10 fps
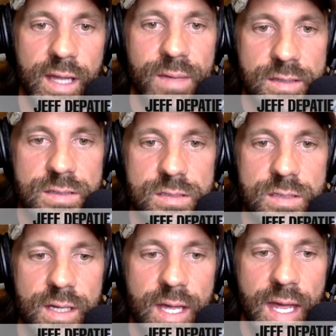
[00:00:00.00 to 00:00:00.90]

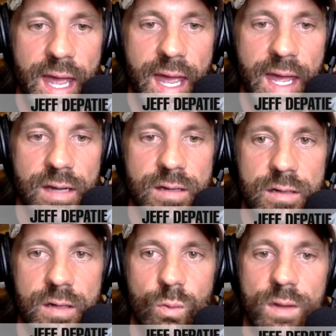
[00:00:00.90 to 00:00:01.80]
lemons.
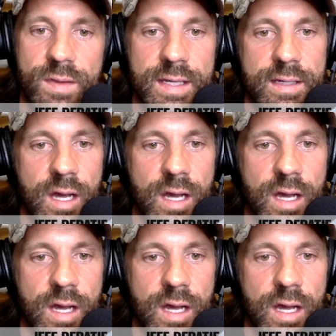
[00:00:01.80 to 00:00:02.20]
And when they